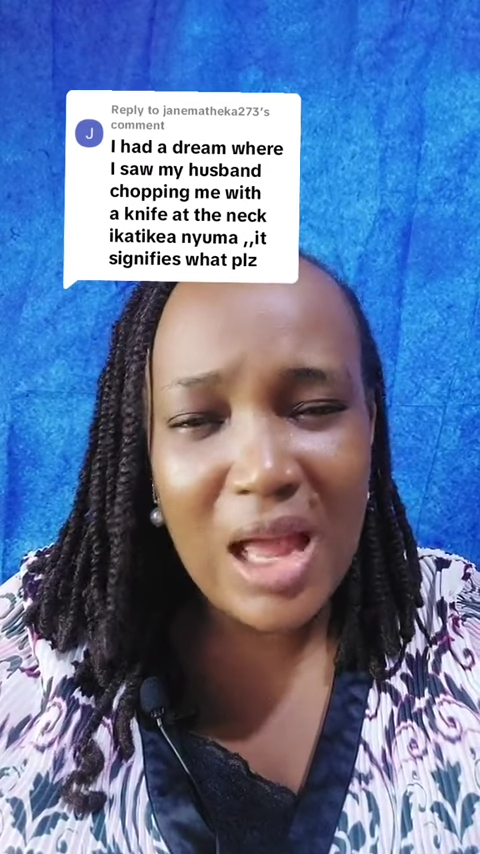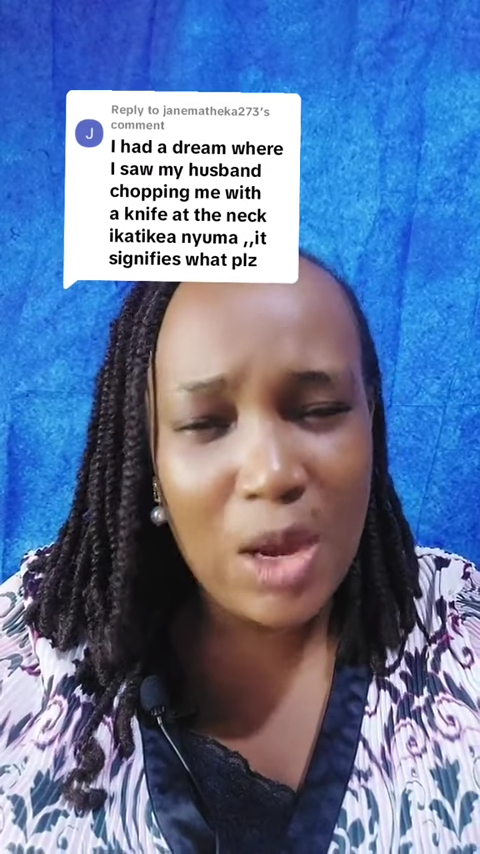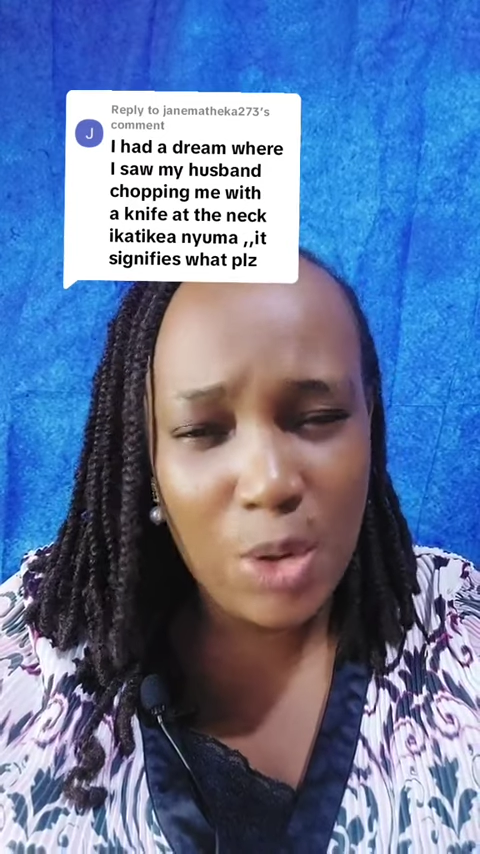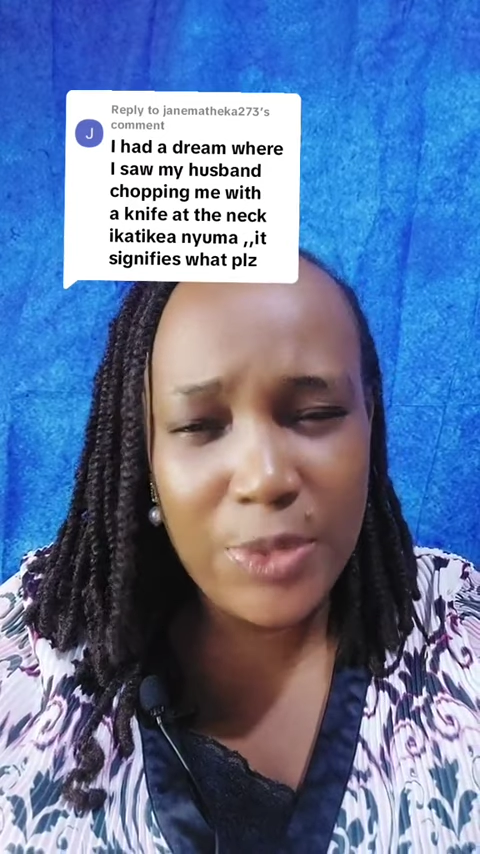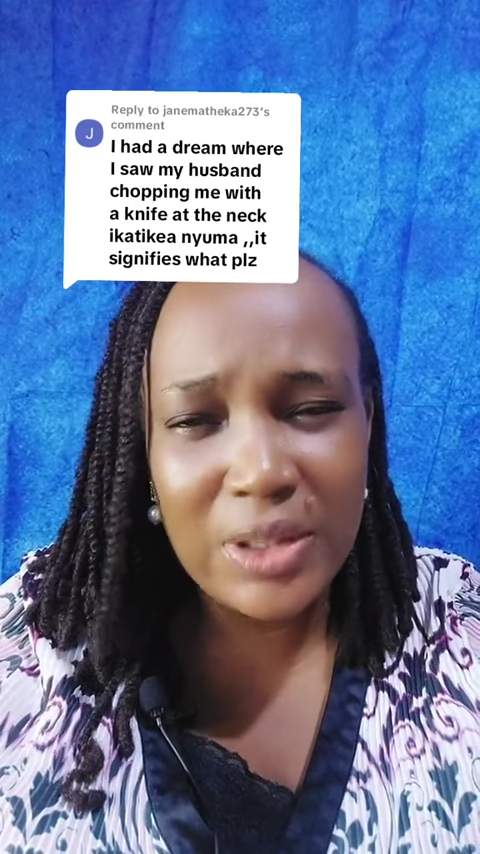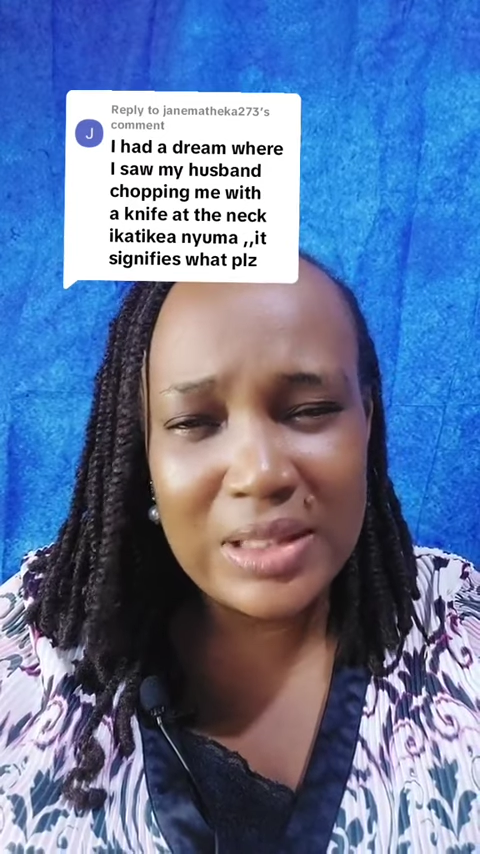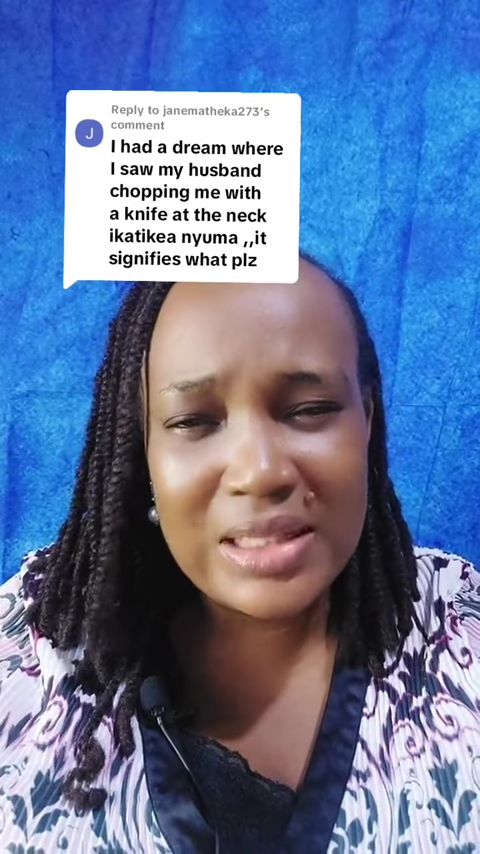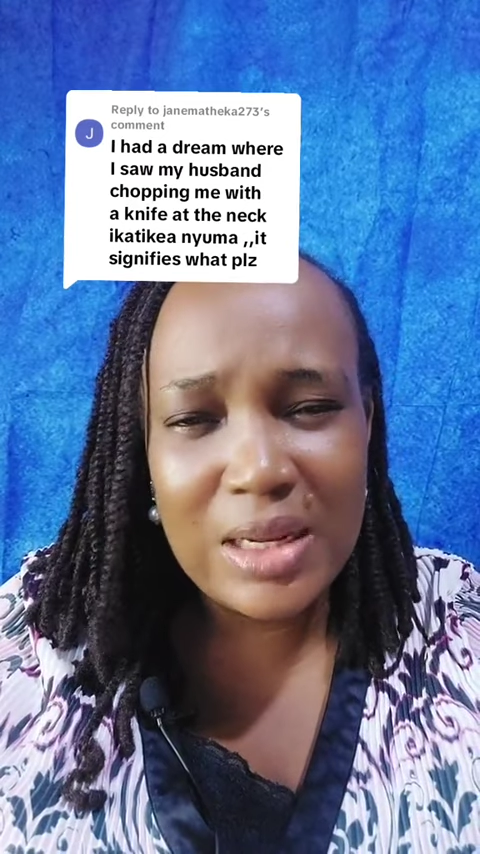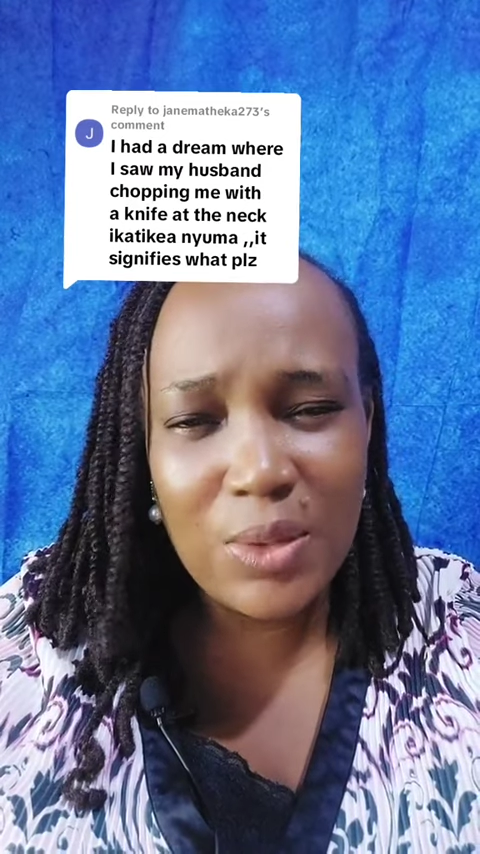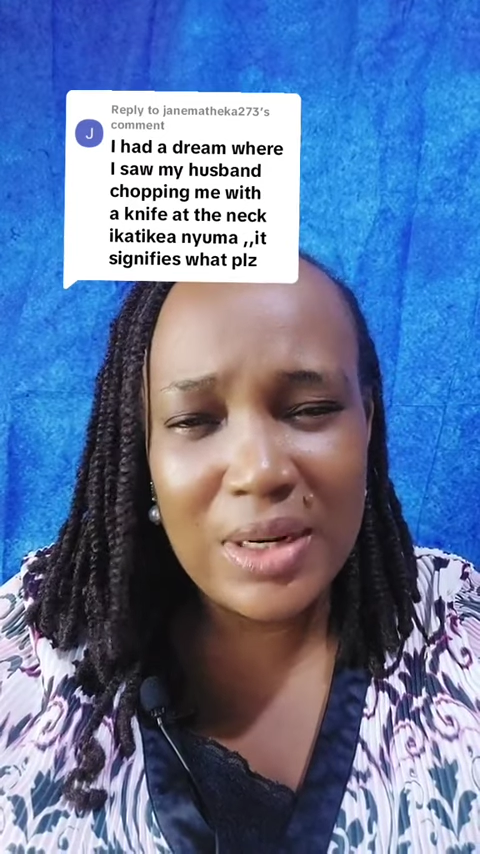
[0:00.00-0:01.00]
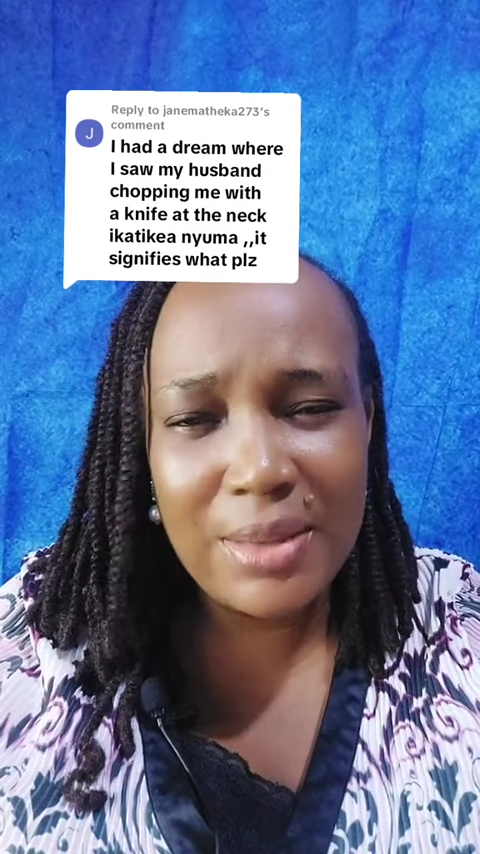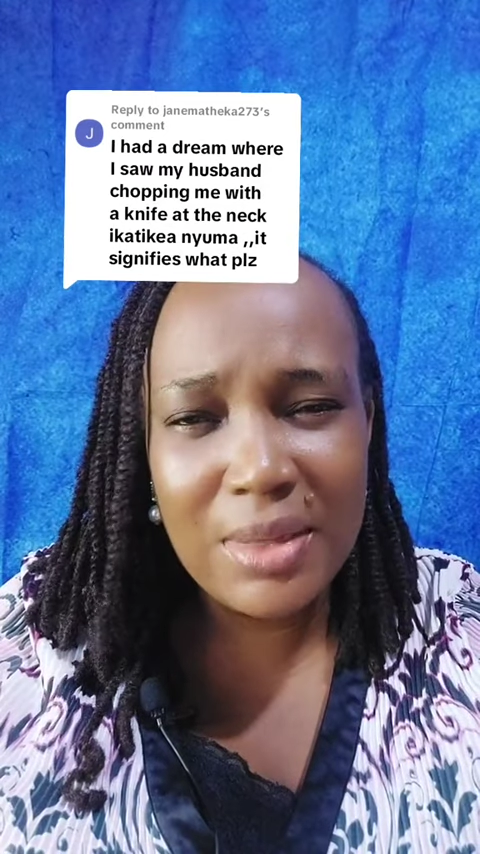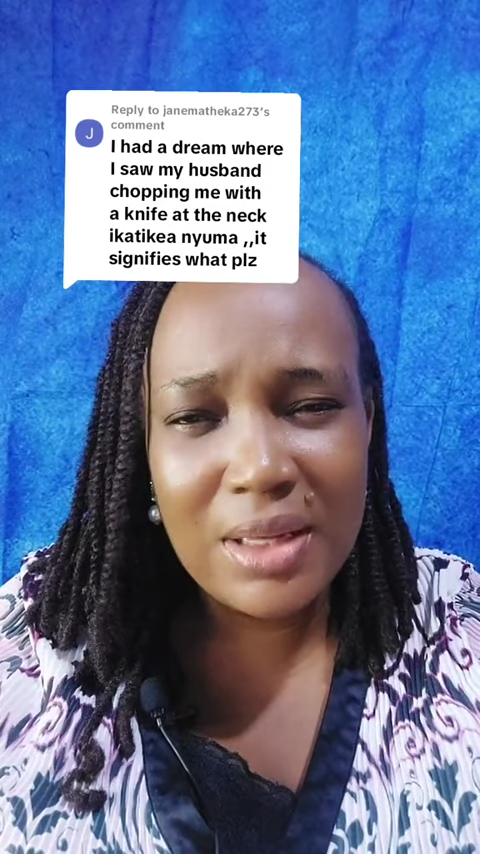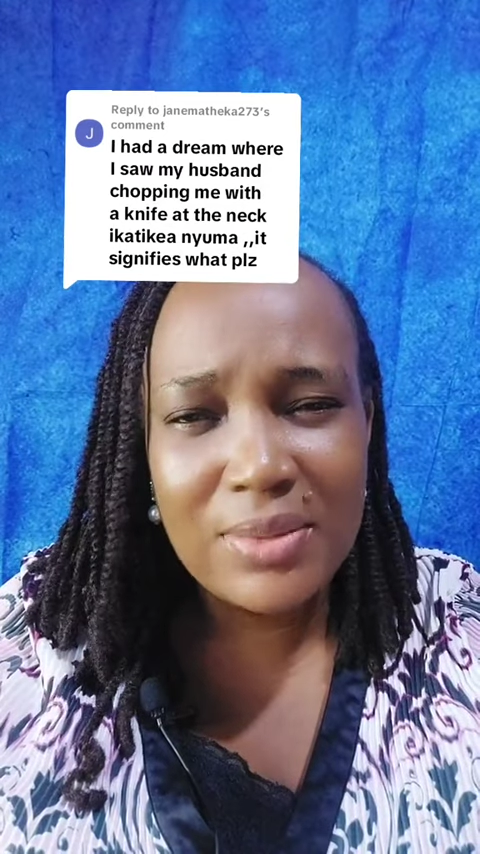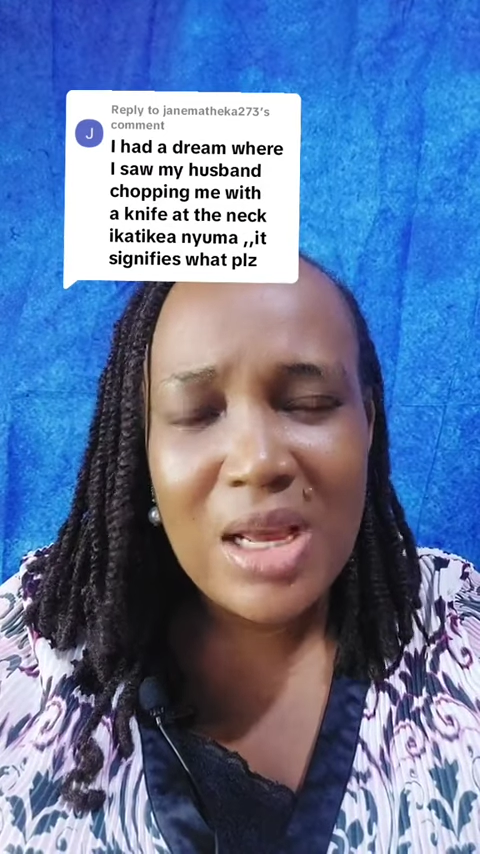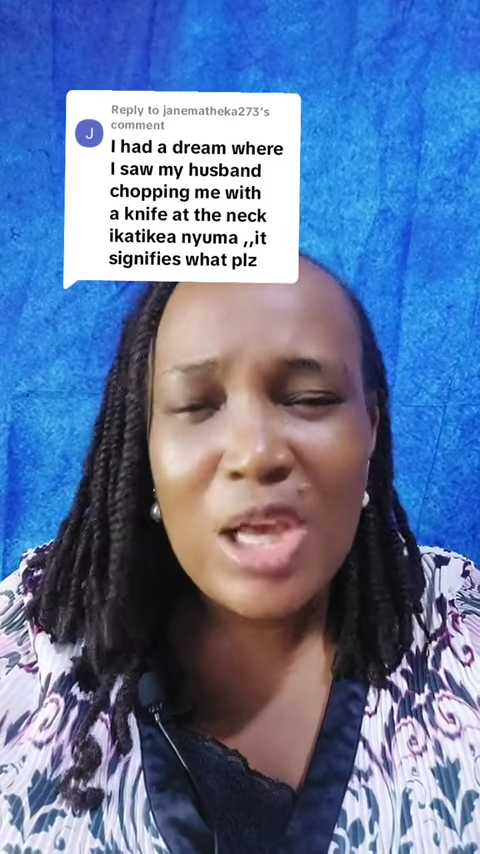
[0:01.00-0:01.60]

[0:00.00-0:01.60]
I hope you understand what I mean.